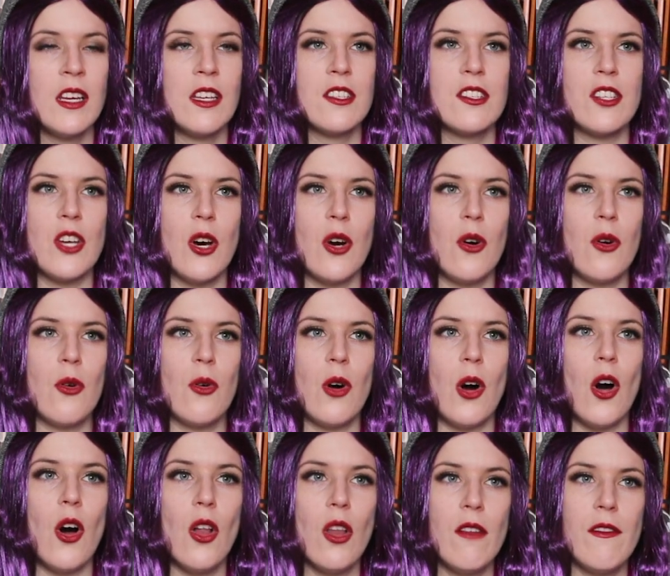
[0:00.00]
So
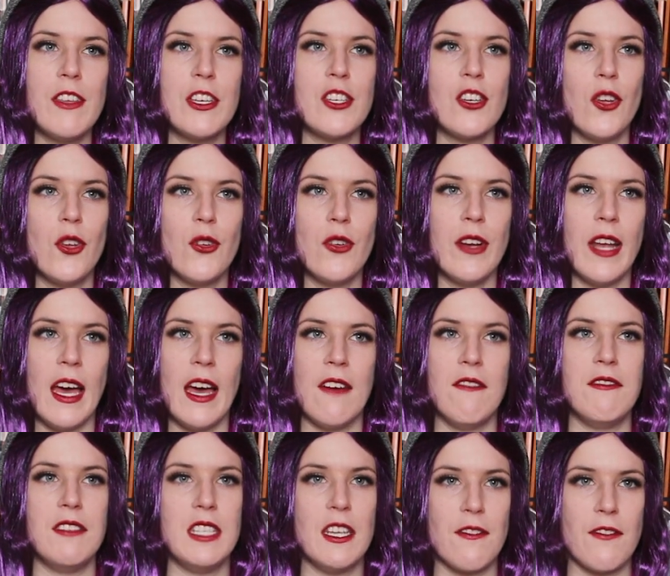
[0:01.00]
all of the children
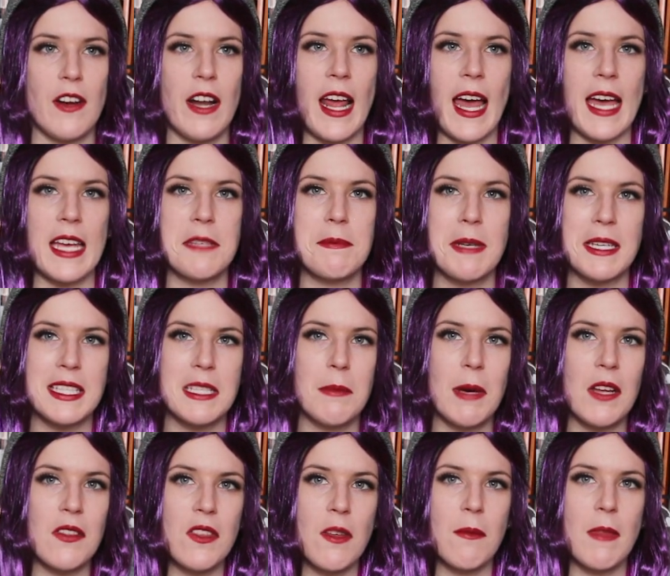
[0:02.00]
have different aspects
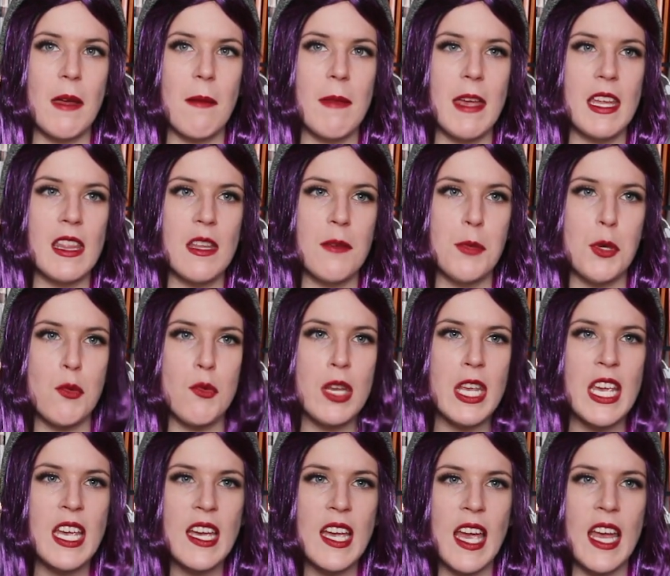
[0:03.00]
about them that make them
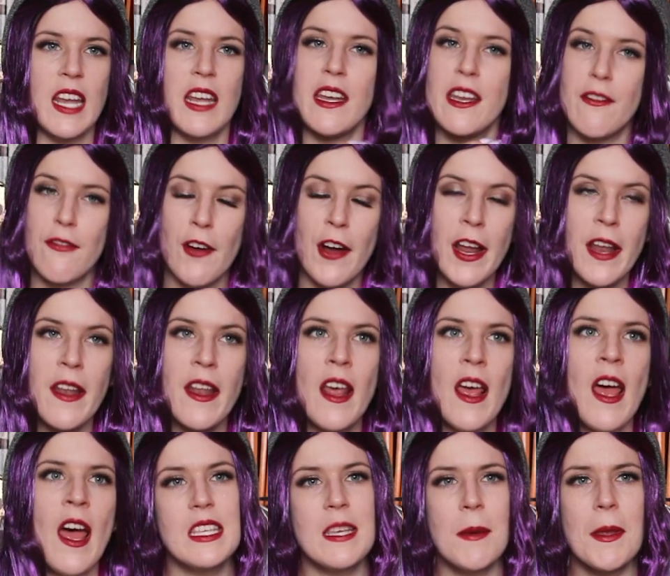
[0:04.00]
unique and different.
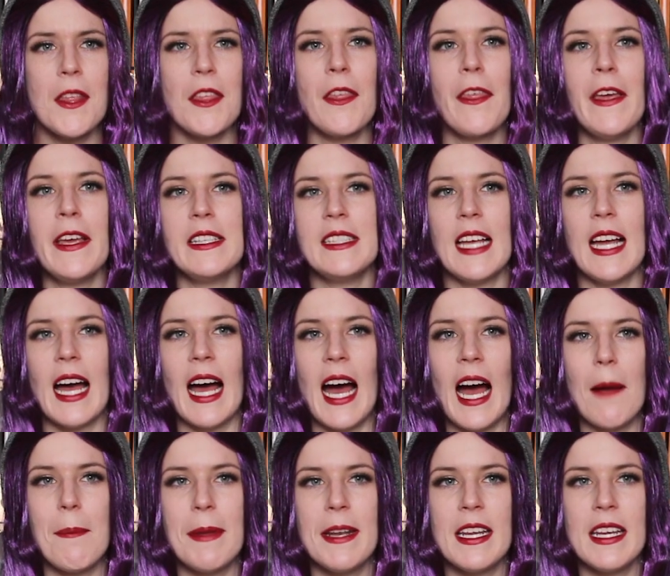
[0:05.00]
Some of the things that
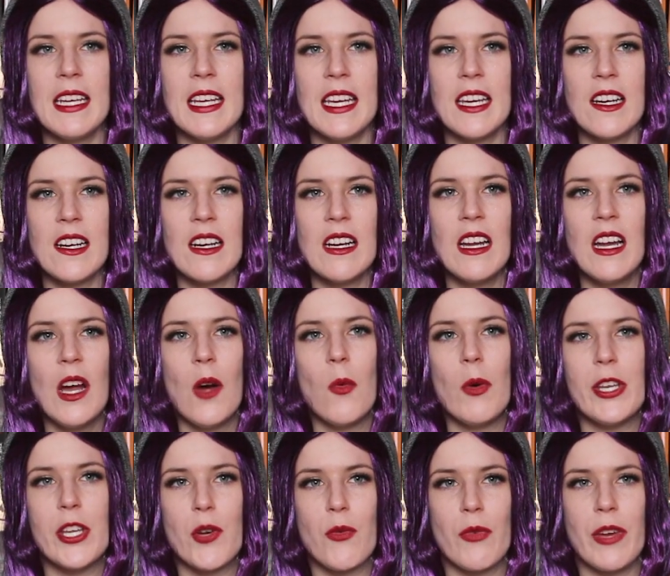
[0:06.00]
happen in here
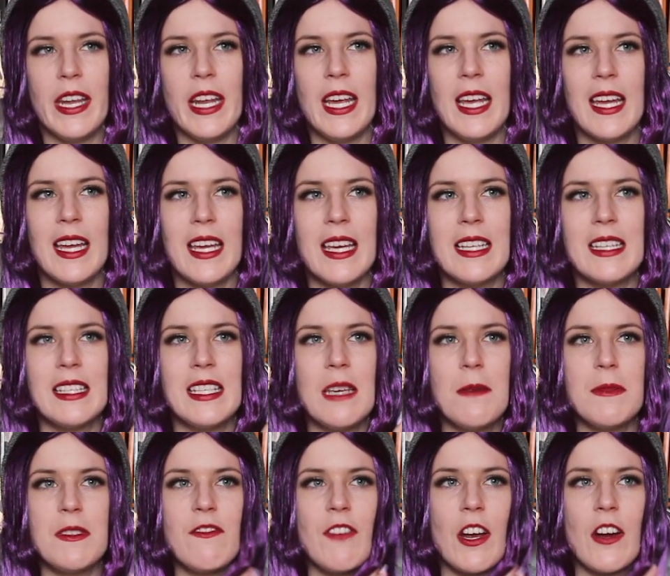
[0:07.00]
when you're reading, it
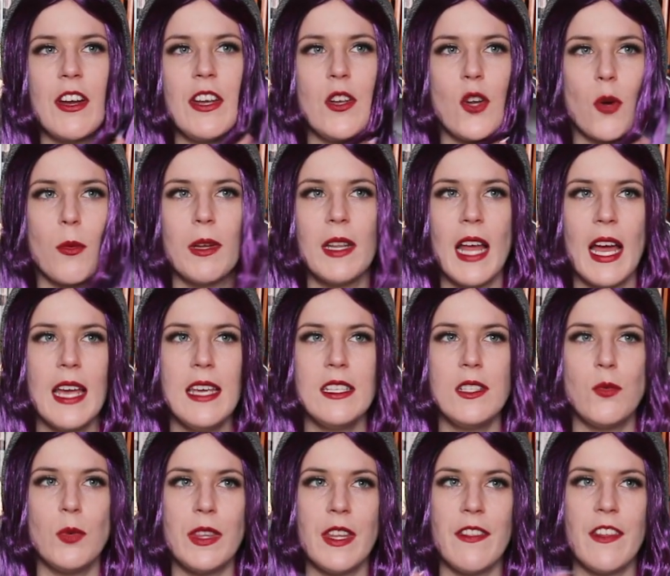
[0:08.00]
seems very
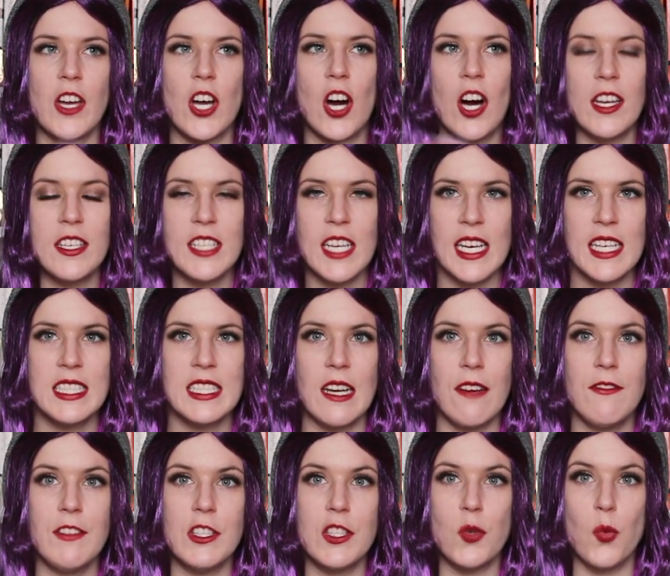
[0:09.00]
normalized within the context
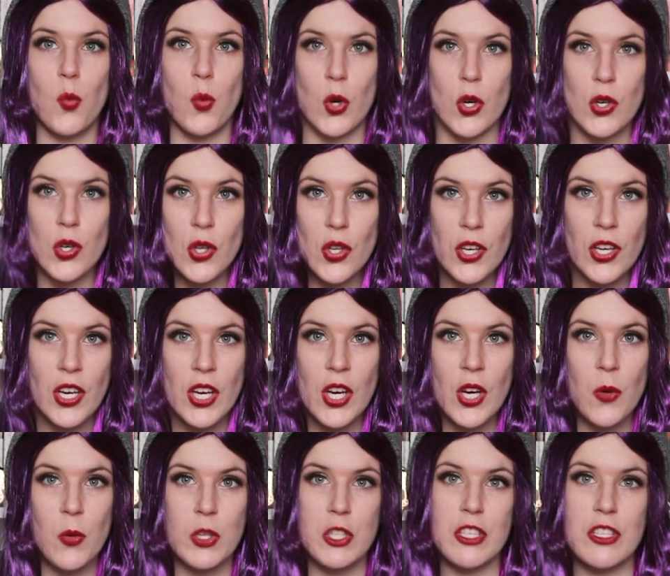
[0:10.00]
of this world,
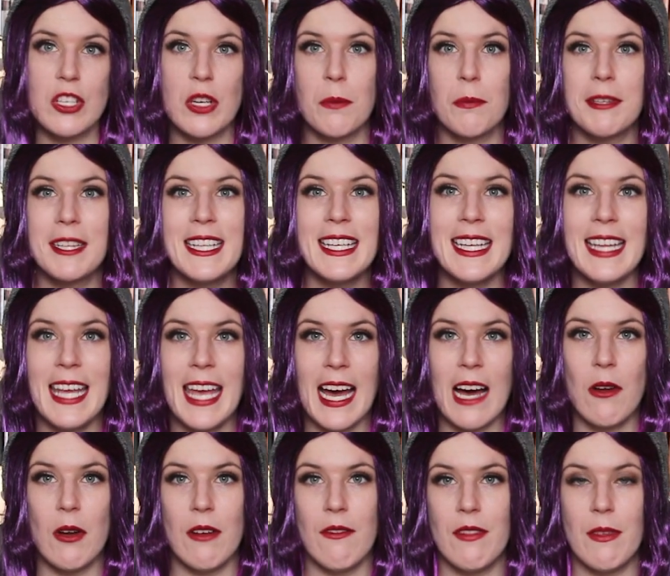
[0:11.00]
which is completely
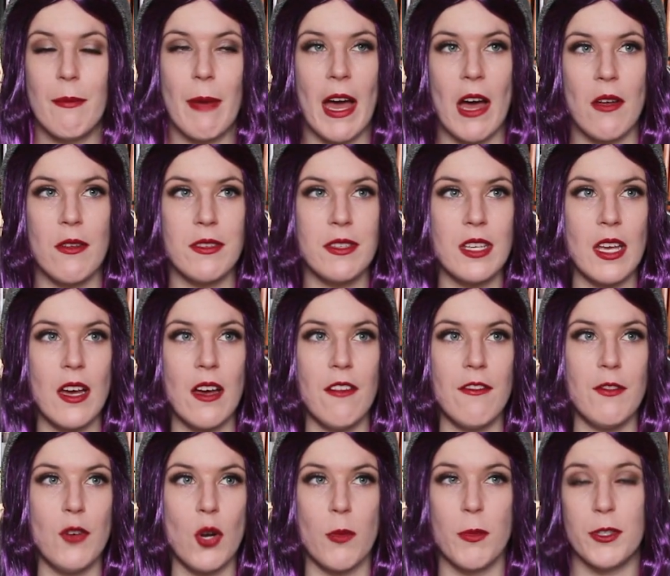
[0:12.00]
out of the bounds
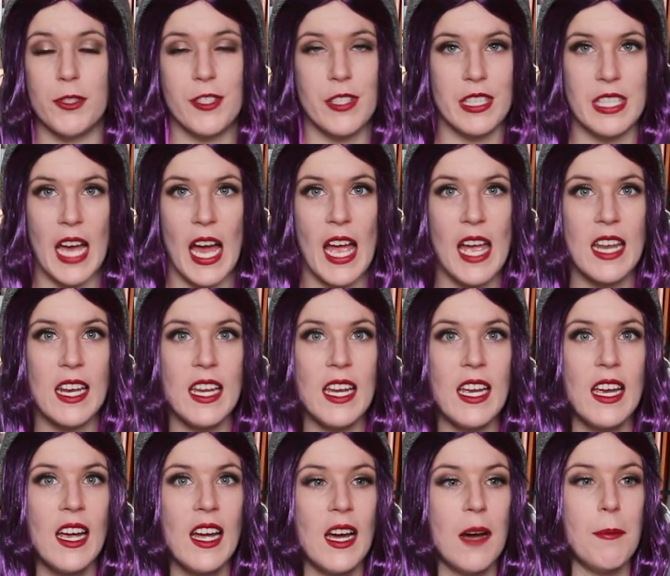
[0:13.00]
of normal
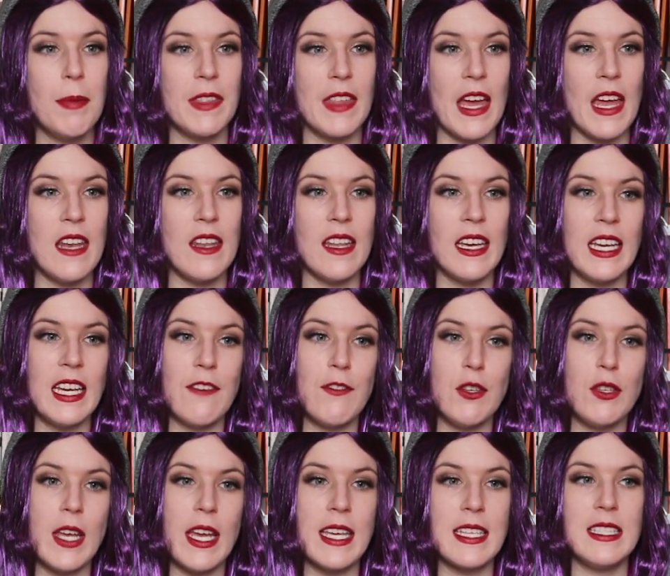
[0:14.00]
society. But then like if
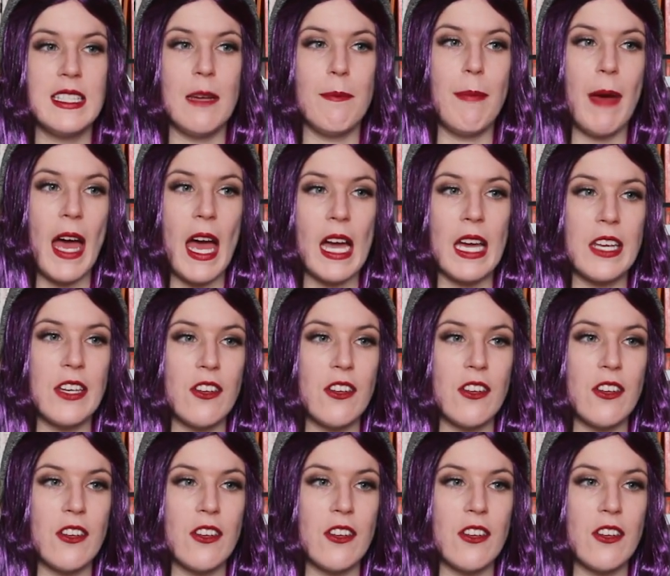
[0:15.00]
you take a step back